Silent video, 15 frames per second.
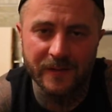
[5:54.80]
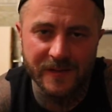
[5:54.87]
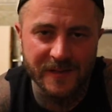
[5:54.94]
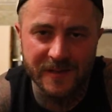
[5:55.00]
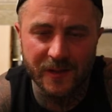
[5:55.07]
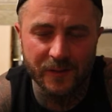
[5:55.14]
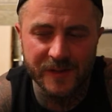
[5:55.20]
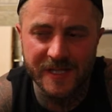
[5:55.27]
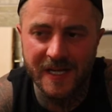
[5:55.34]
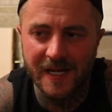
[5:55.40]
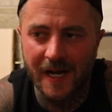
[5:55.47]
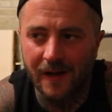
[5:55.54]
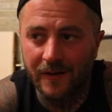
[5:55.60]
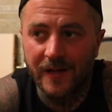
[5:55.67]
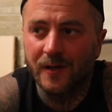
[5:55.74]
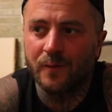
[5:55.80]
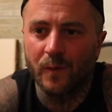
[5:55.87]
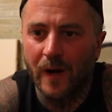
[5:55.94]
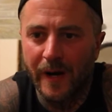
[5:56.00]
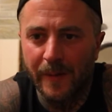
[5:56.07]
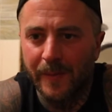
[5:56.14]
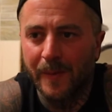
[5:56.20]
was so senile, he'd
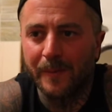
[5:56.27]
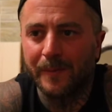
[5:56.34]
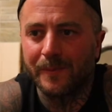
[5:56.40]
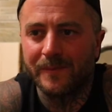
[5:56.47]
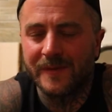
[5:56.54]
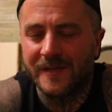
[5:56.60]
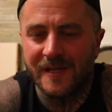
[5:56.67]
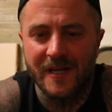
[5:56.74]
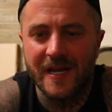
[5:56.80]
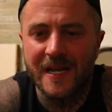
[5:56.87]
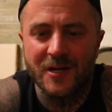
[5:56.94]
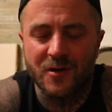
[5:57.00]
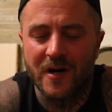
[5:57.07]
run up and